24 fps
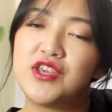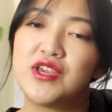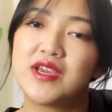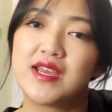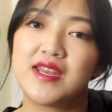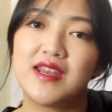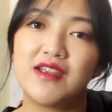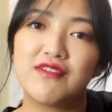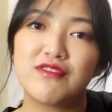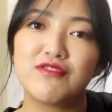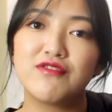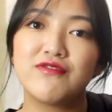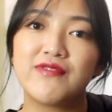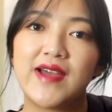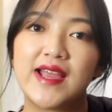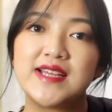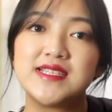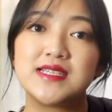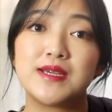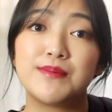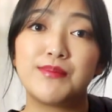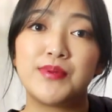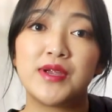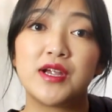You can never
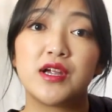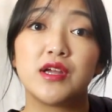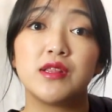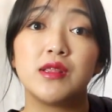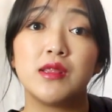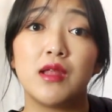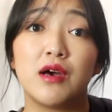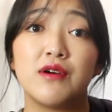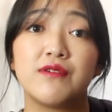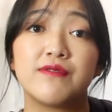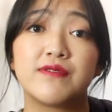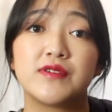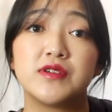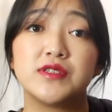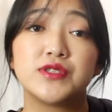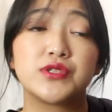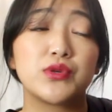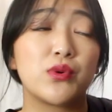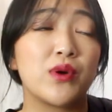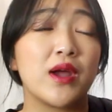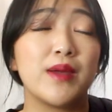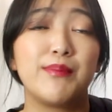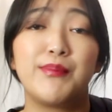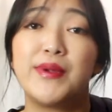find a pair of
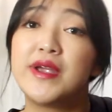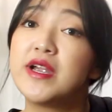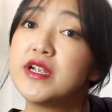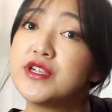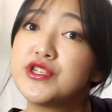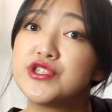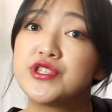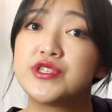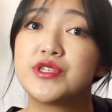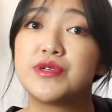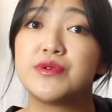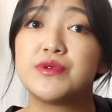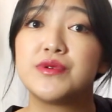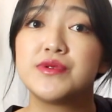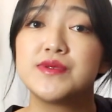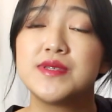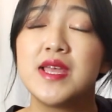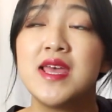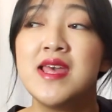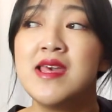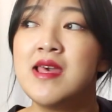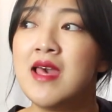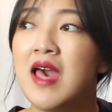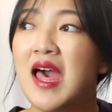loafers or a pair of
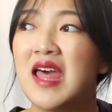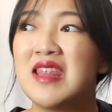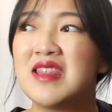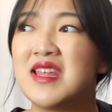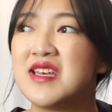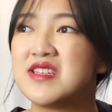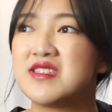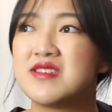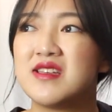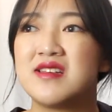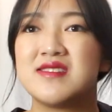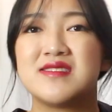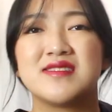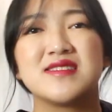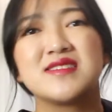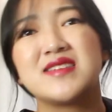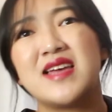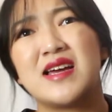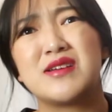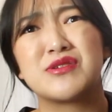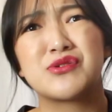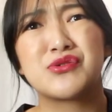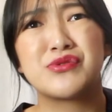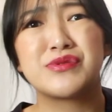shoes unless it's
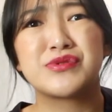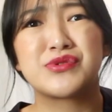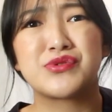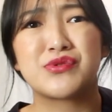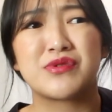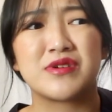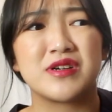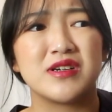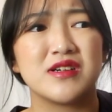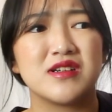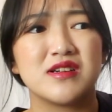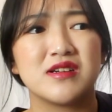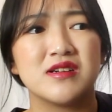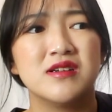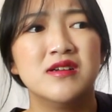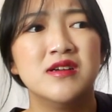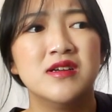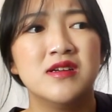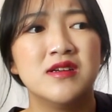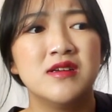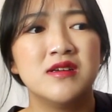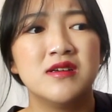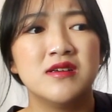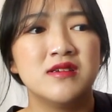sandals or
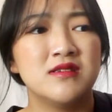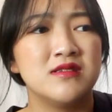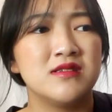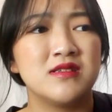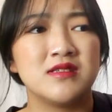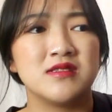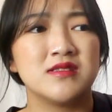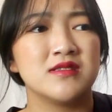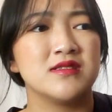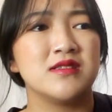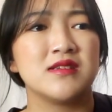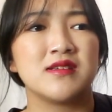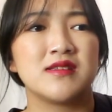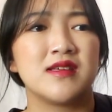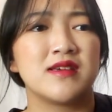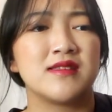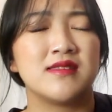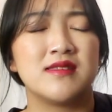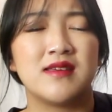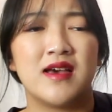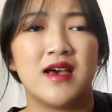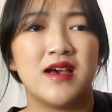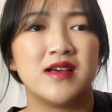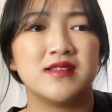anything
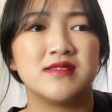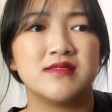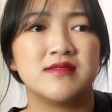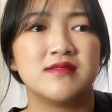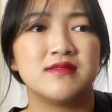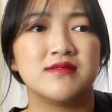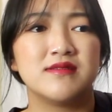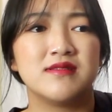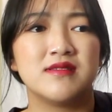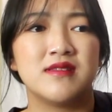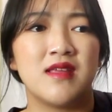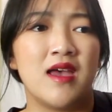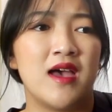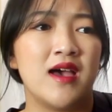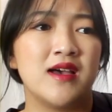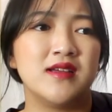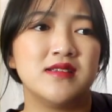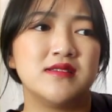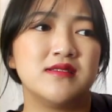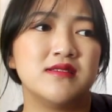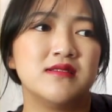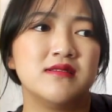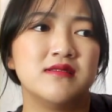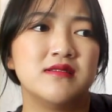like that
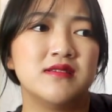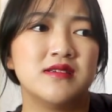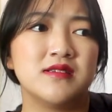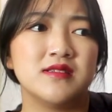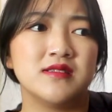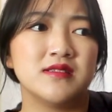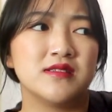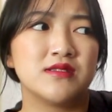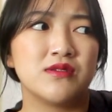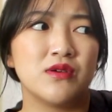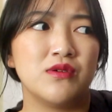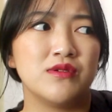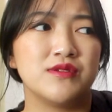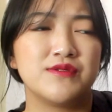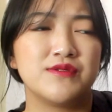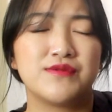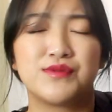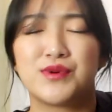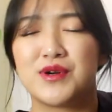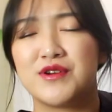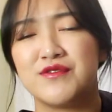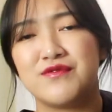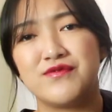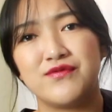that is sold
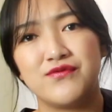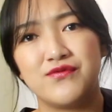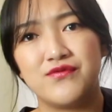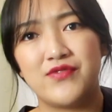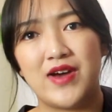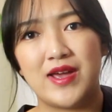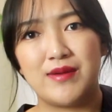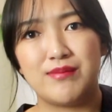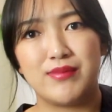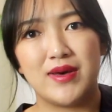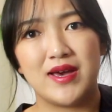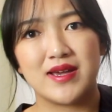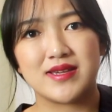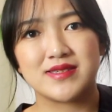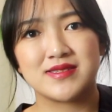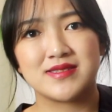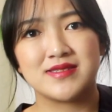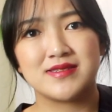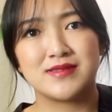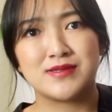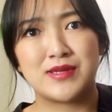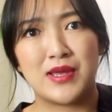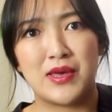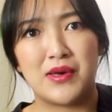for $5.
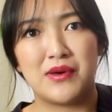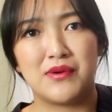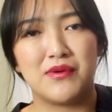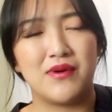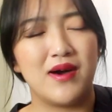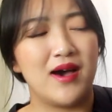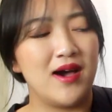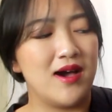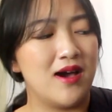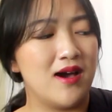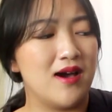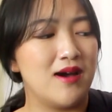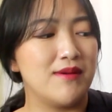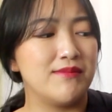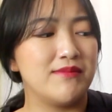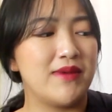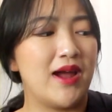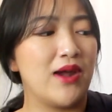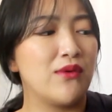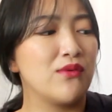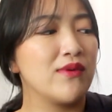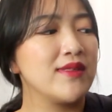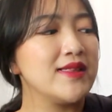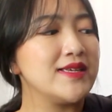So
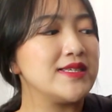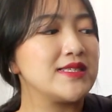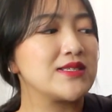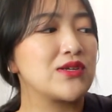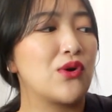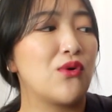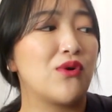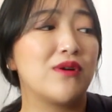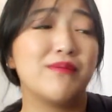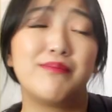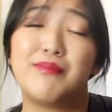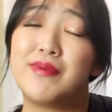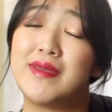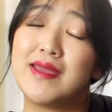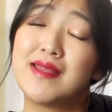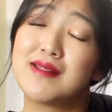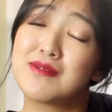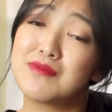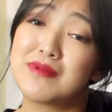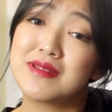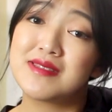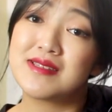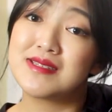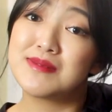I really scored big
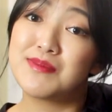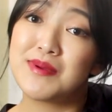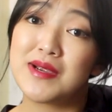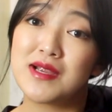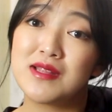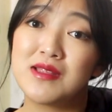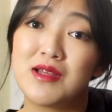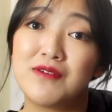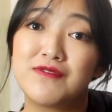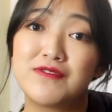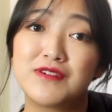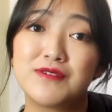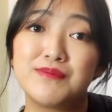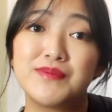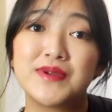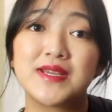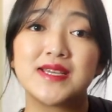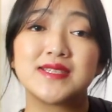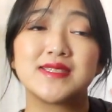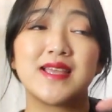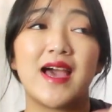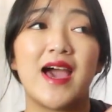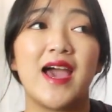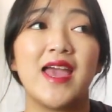with this pair of loafers
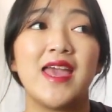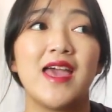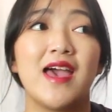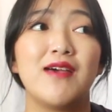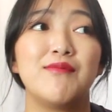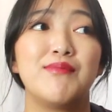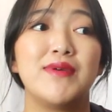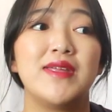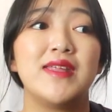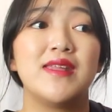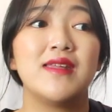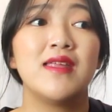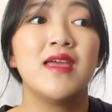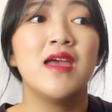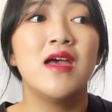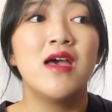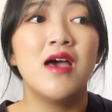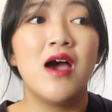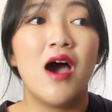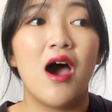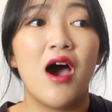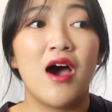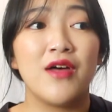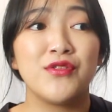because I have been
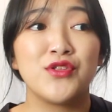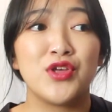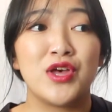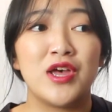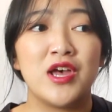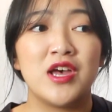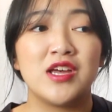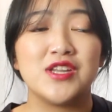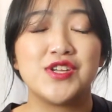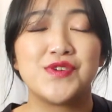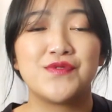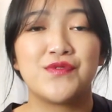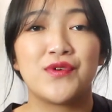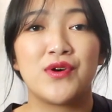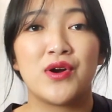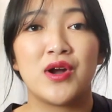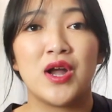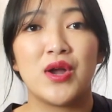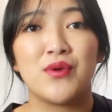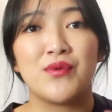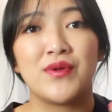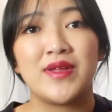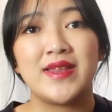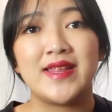on the hunt for
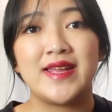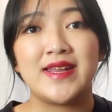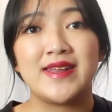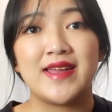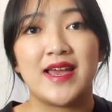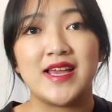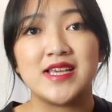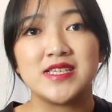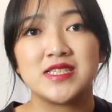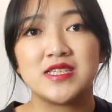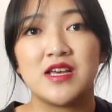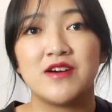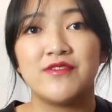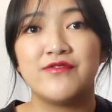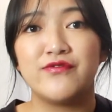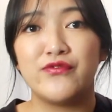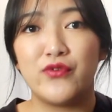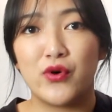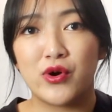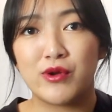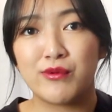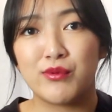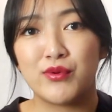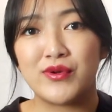a really nice,
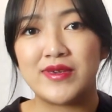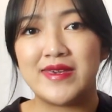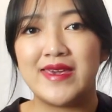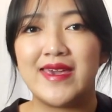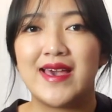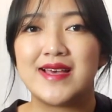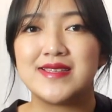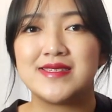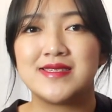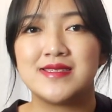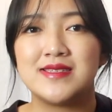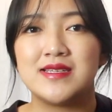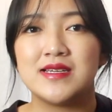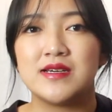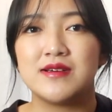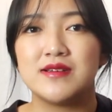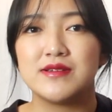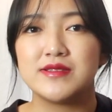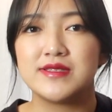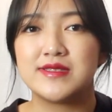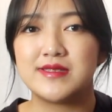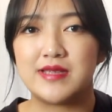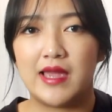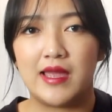affordable, yet
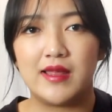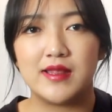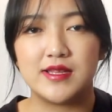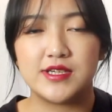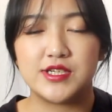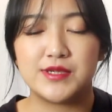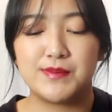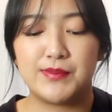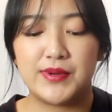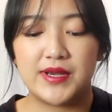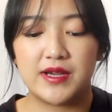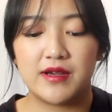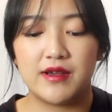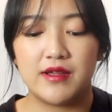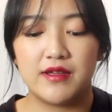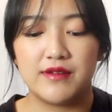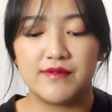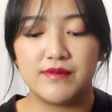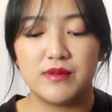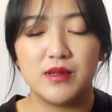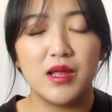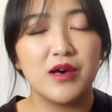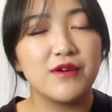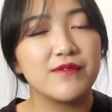still stylish pair
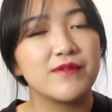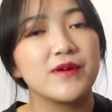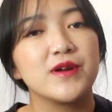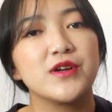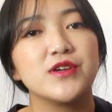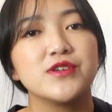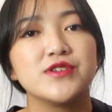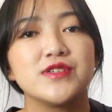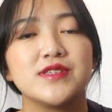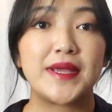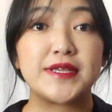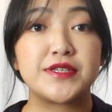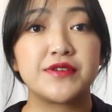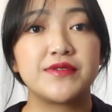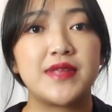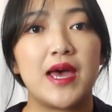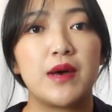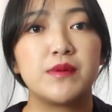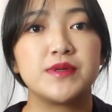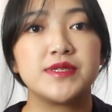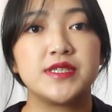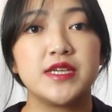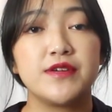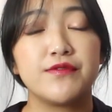of loafers. So
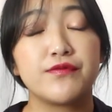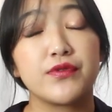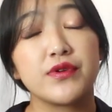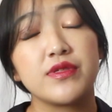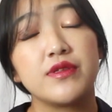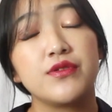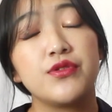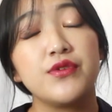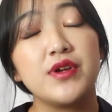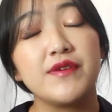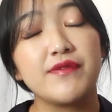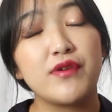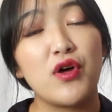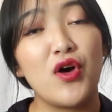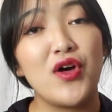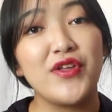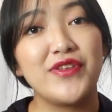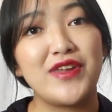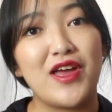that was it for the thrift haul.